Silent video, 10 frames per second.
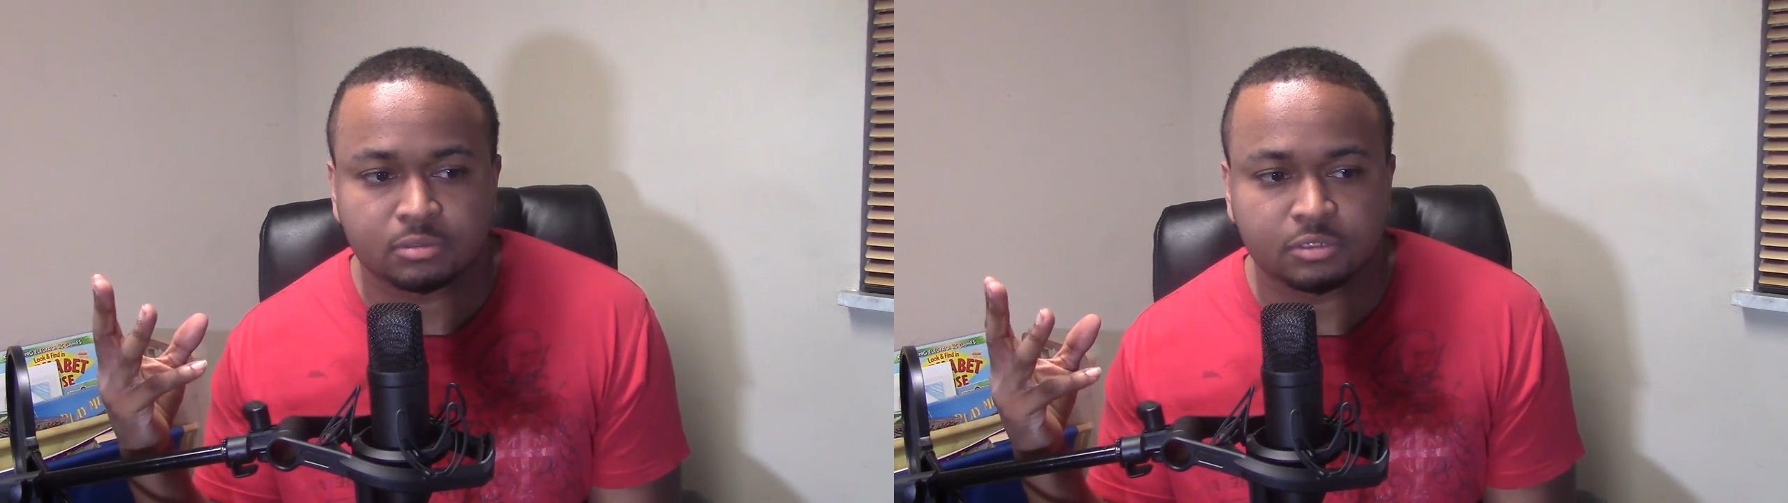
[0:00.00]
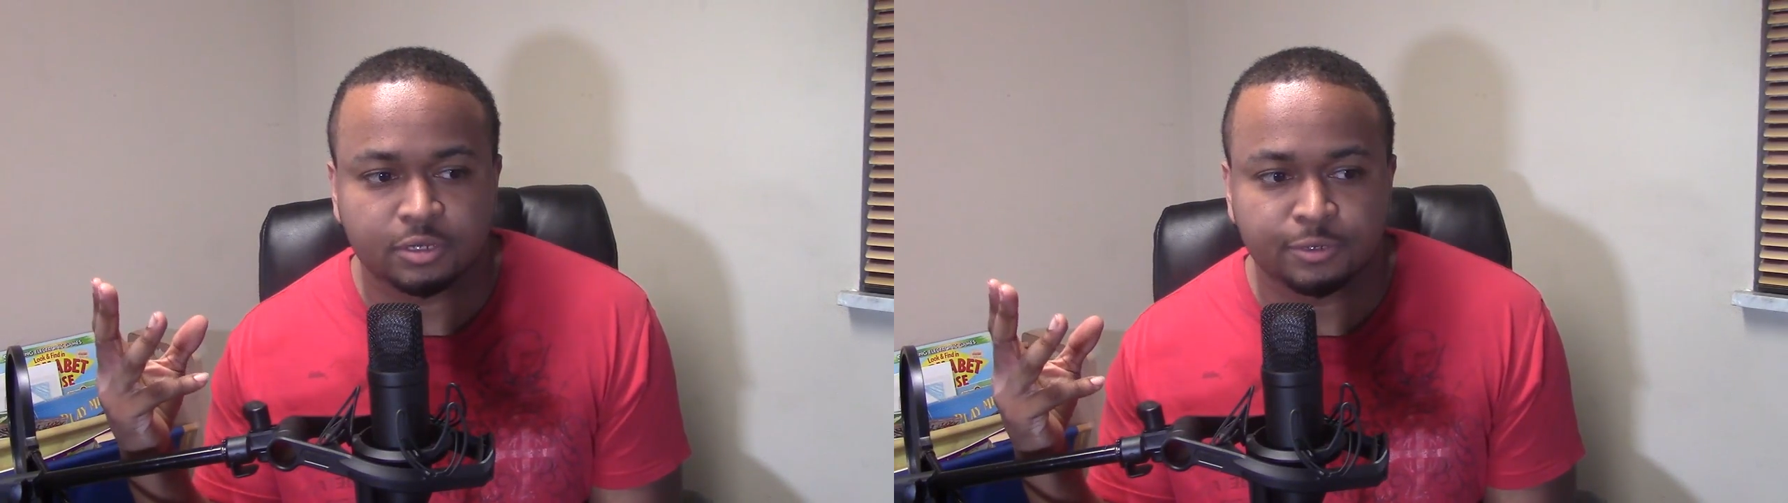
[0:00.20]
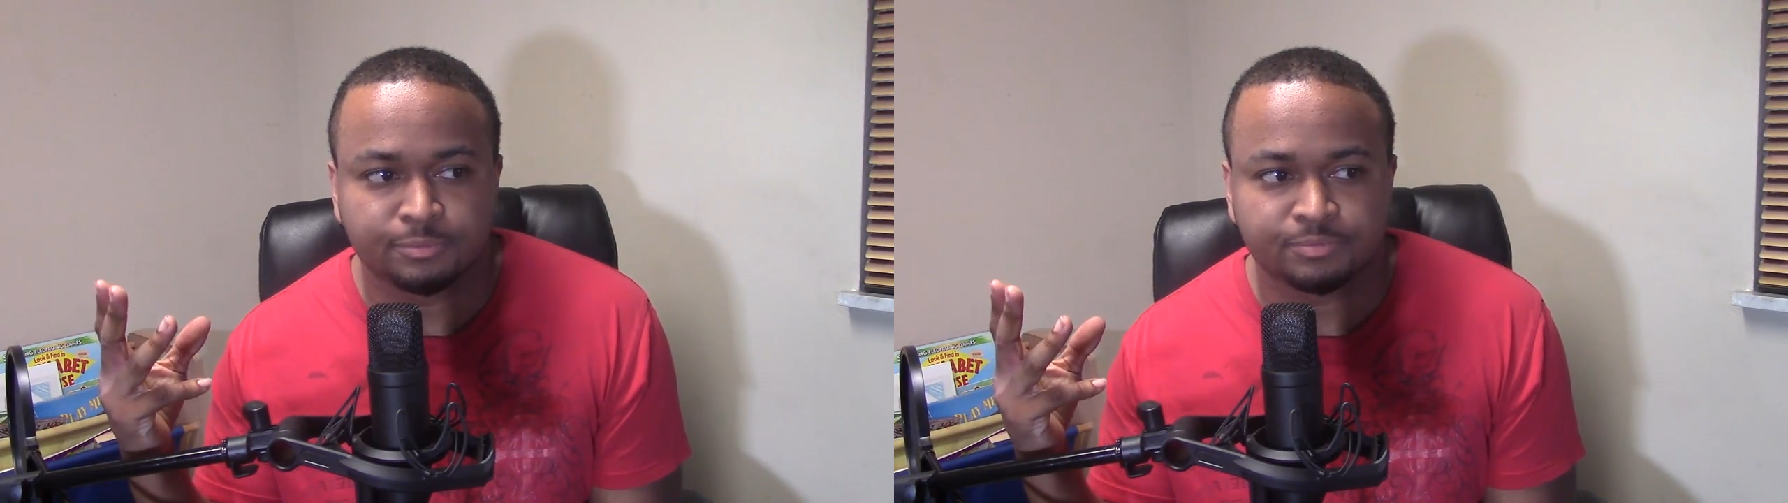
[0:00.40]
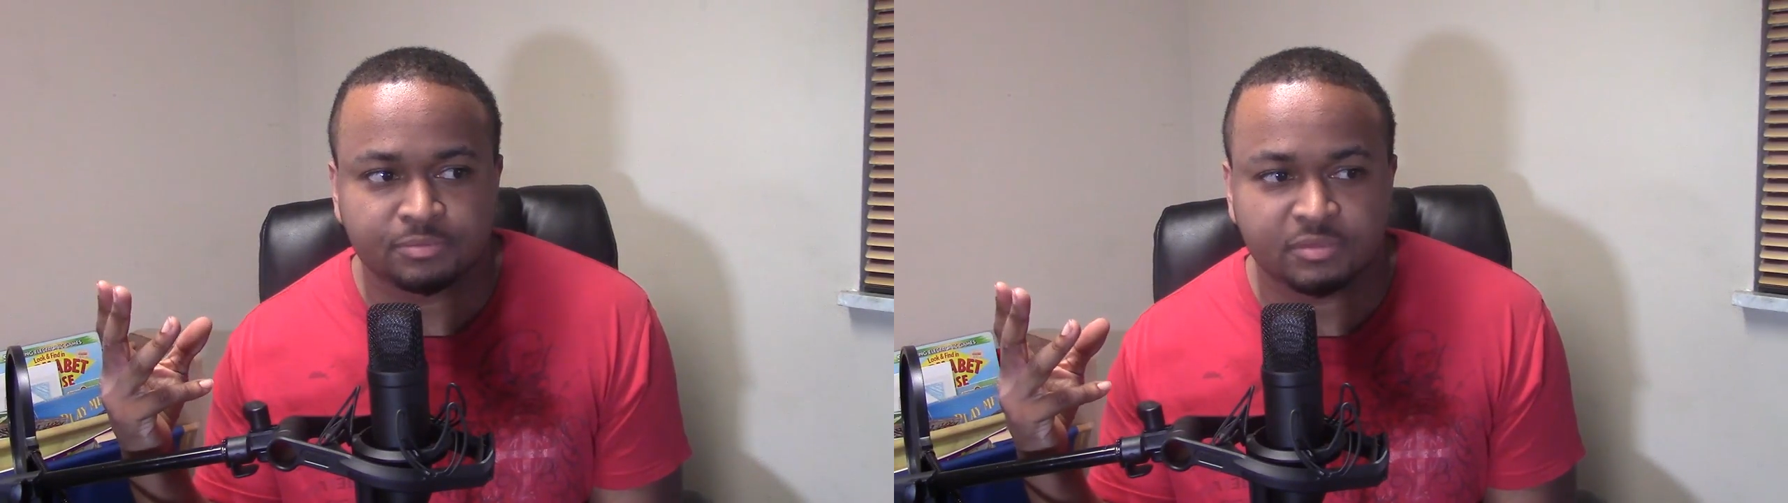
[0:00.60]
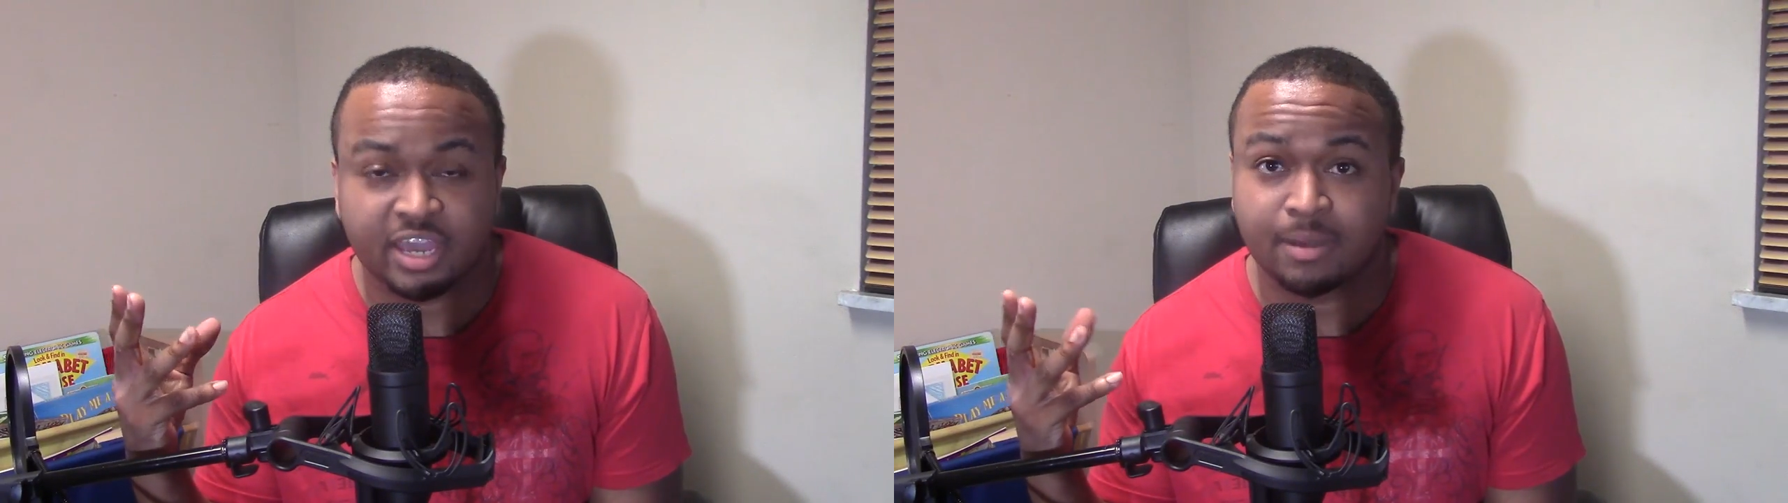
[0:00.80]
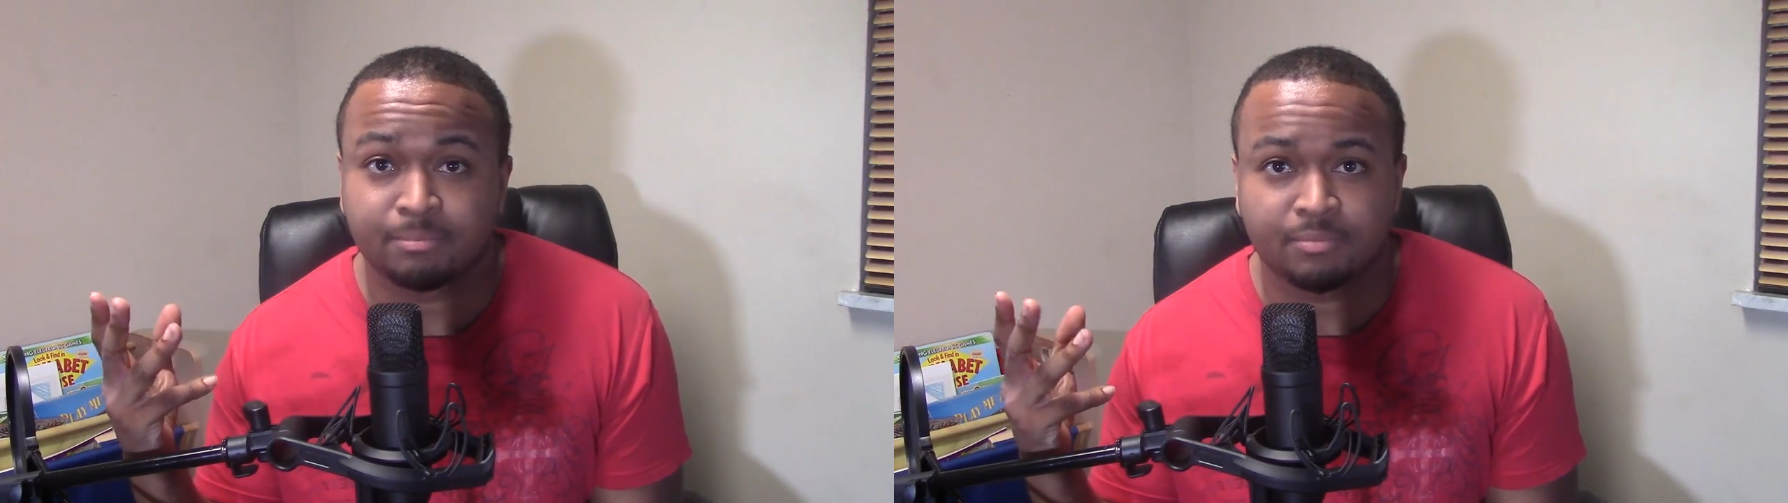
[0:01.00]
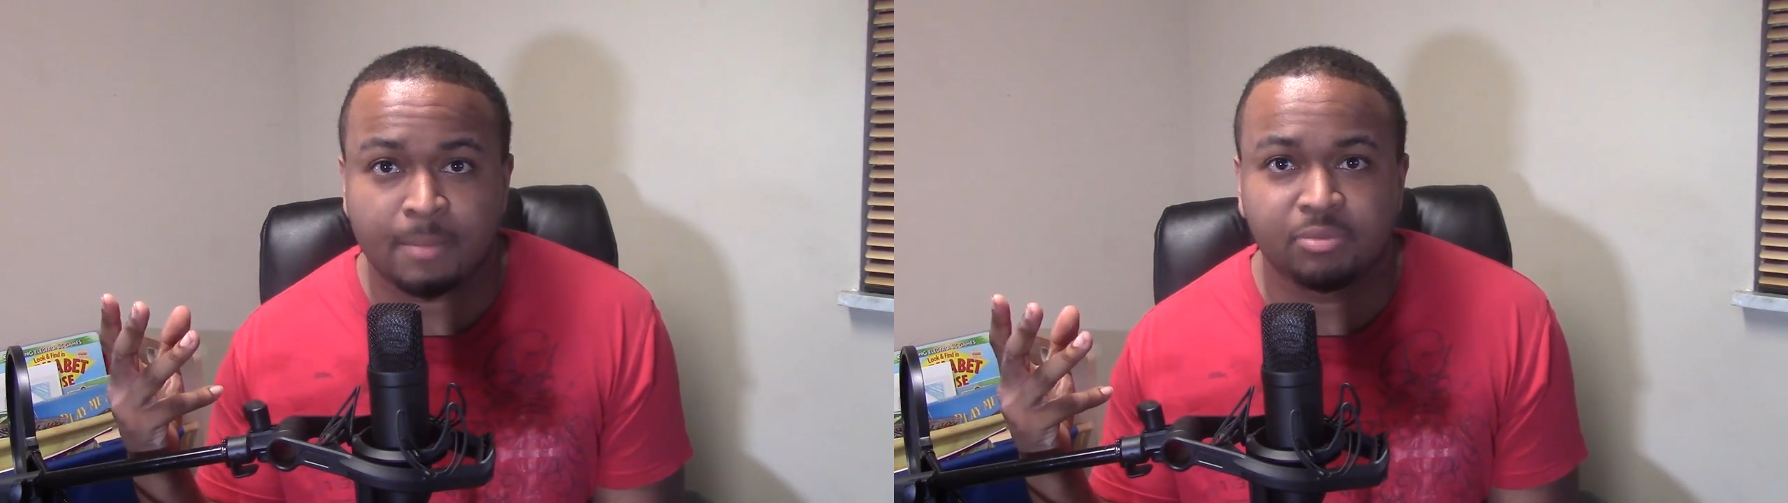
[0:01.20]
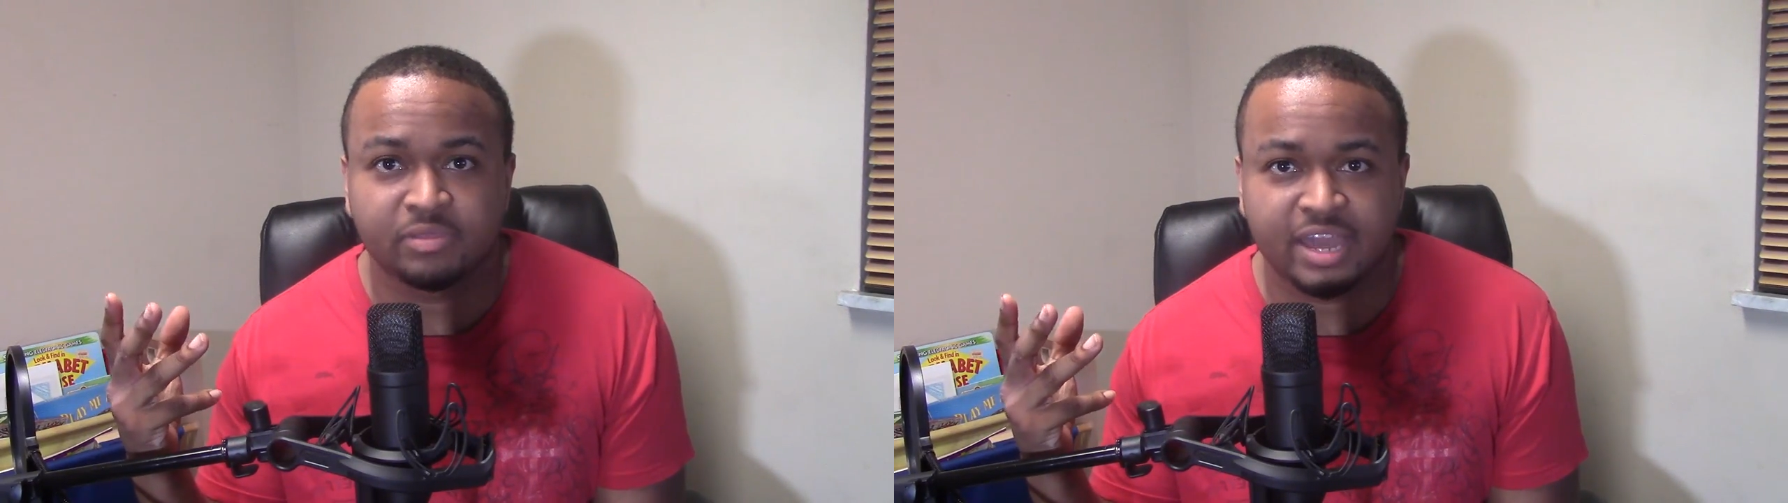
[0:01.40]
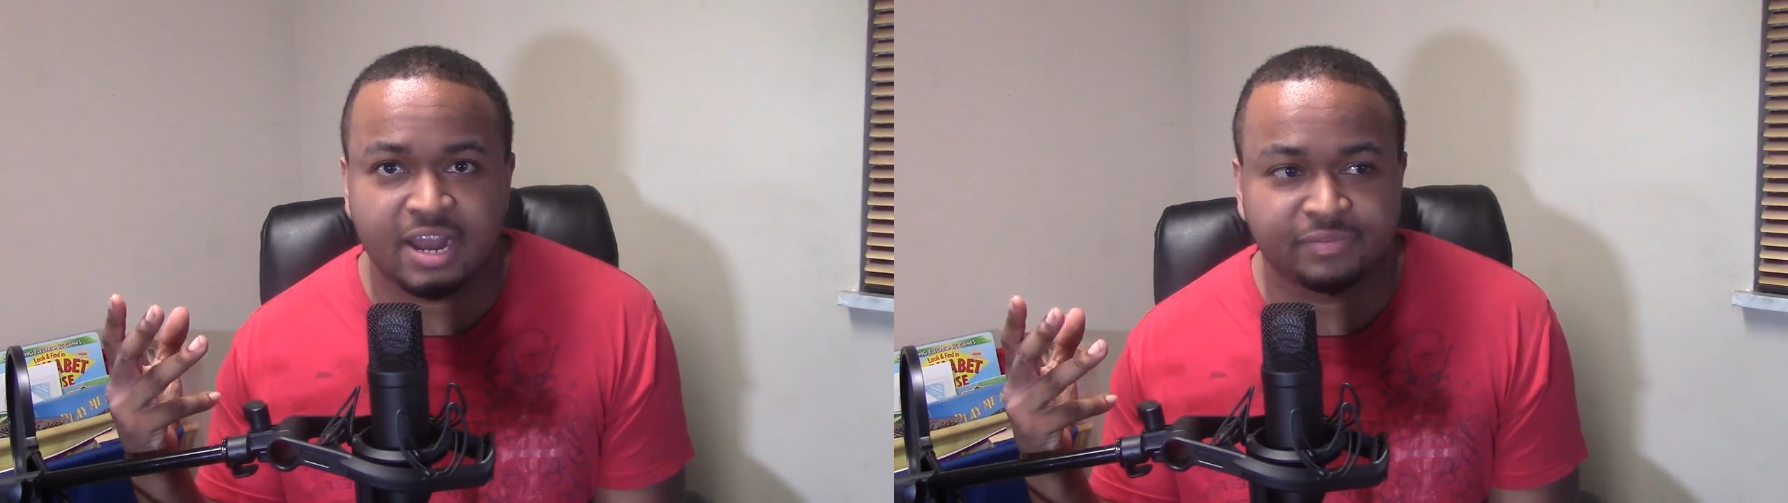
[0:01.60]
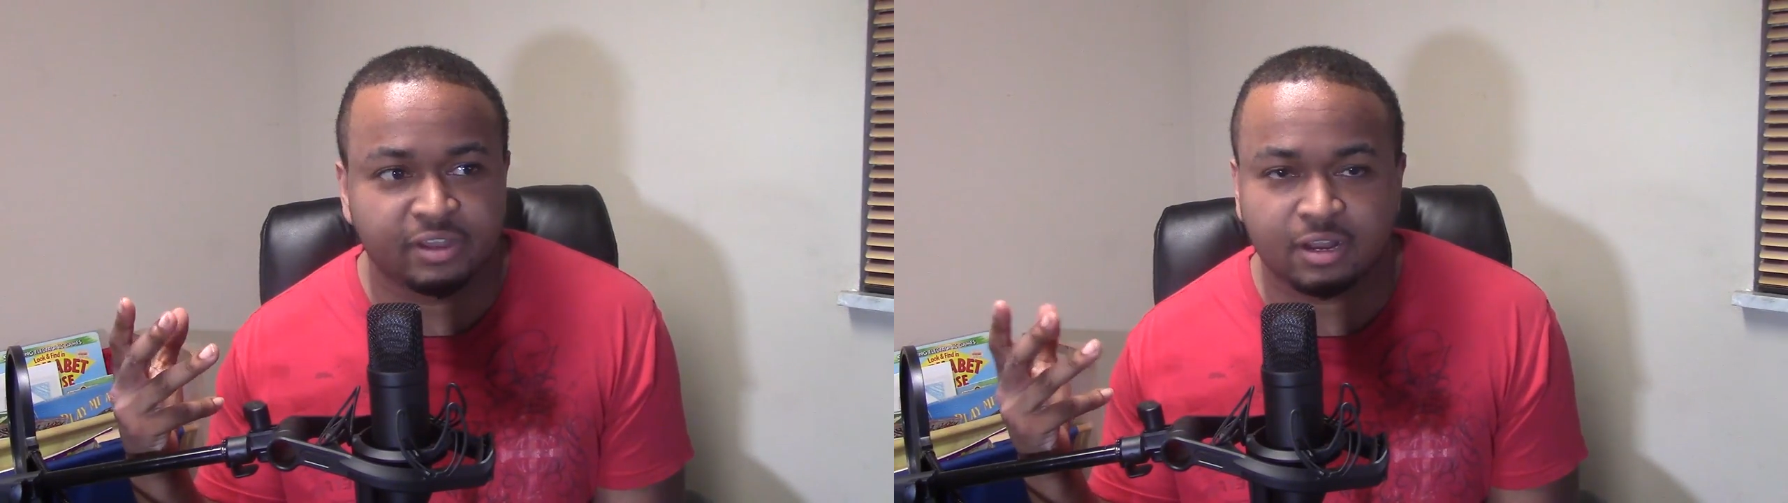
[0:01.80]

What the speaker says: So, yeah, I'm putting that out there.